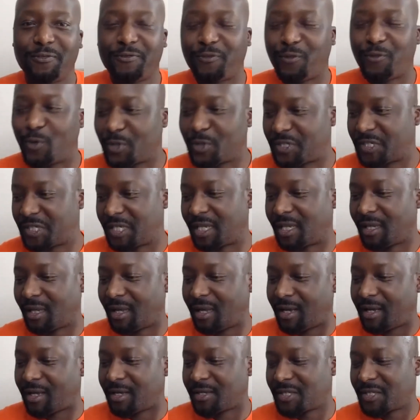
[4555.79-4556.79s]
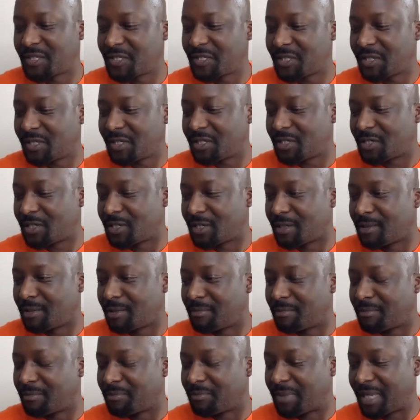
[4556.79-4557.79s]
forcing us to
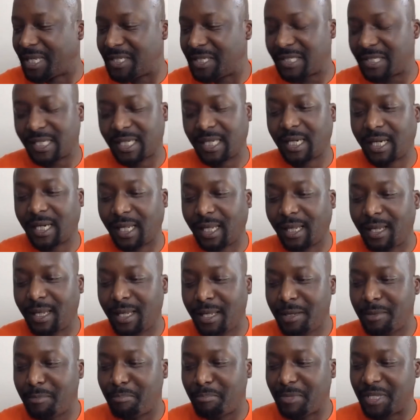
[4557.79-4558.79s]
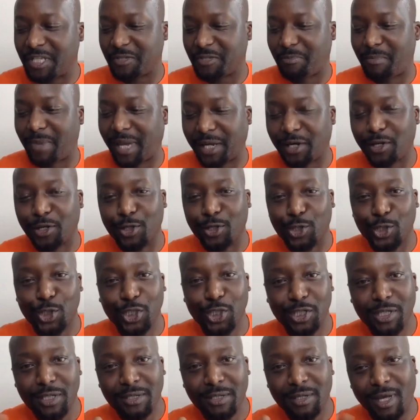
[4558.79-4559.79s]
basically
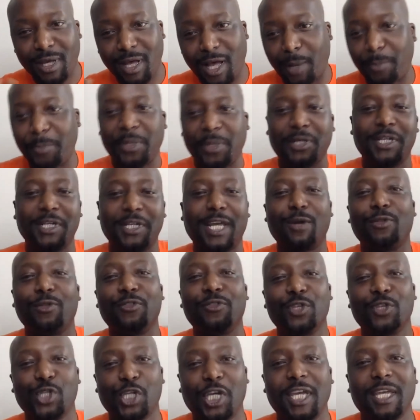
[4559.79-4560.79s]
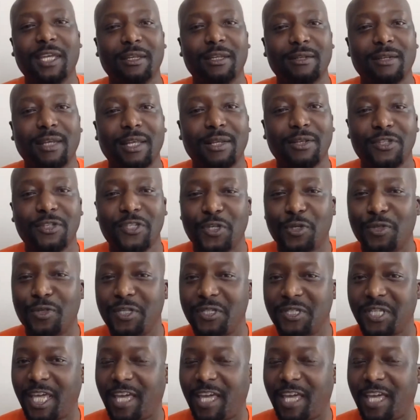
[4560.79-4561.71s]
mismanage up and down the chain? And so this